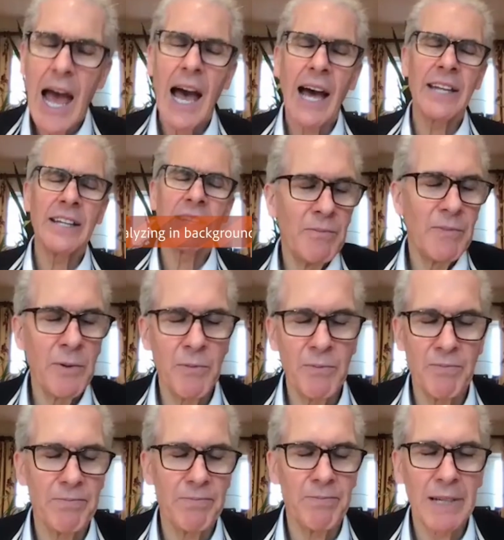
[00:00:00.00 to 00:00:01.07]
And
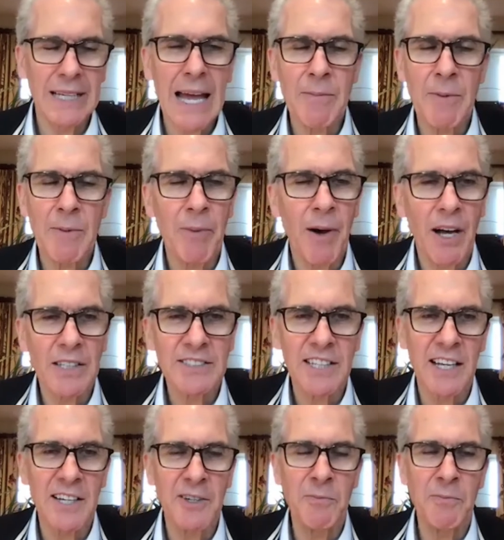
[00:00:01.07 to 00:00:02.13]
you became a
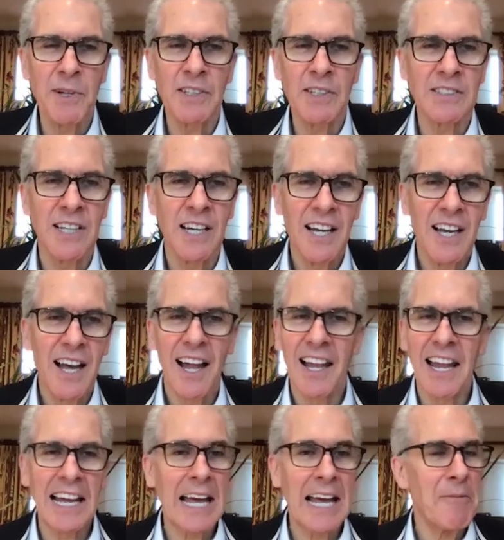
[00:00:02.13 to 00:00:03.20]
pastor and you built
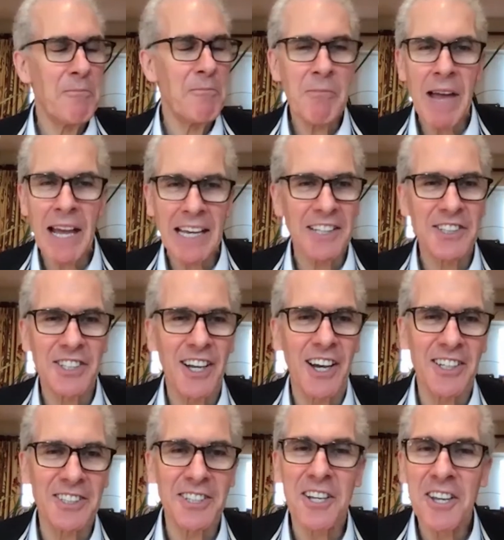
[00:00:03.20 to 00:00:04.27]
like a mega
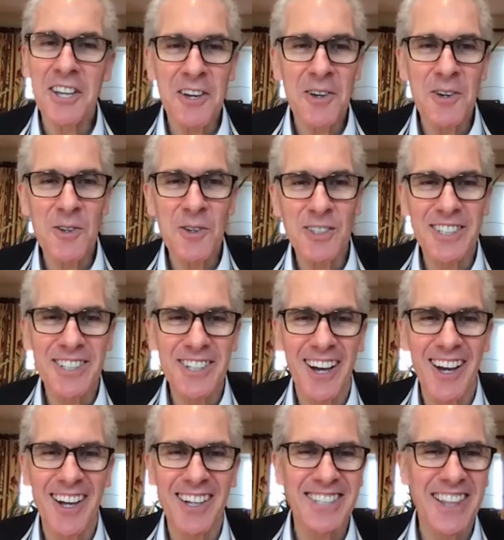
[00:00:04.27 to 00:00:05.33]
church, huge
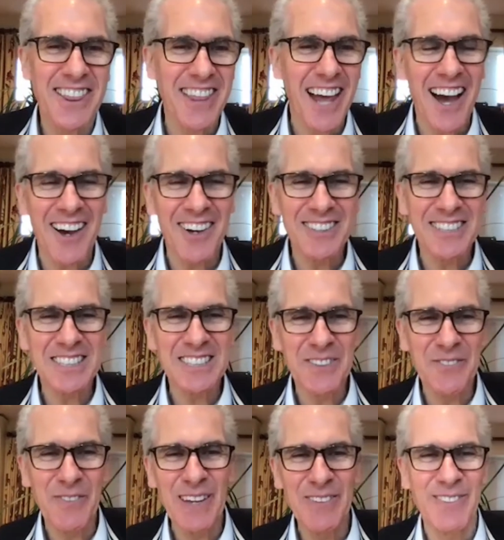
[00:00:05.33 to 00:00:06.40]
church, thousands
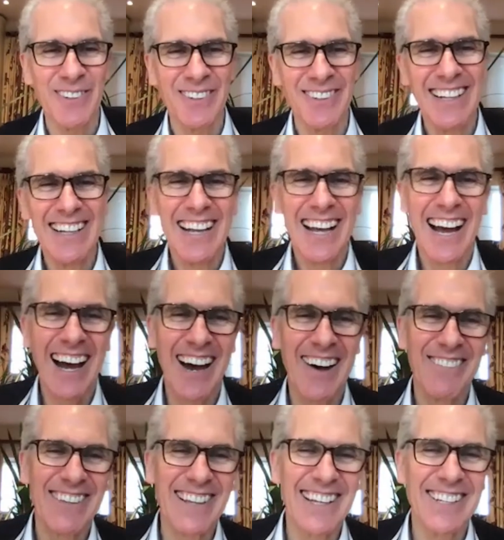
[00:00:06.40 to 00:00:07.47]
of people
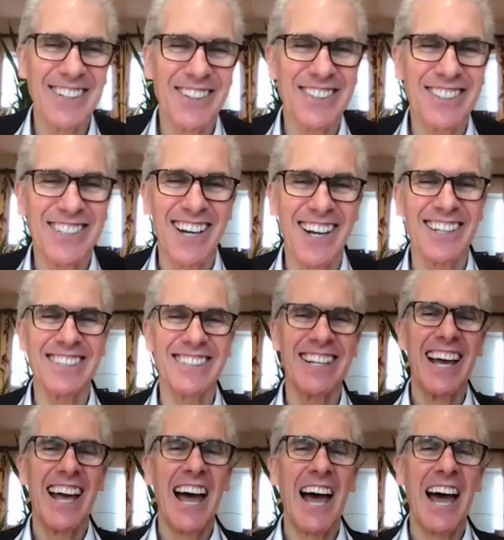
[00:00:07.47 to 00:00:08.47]
in your church.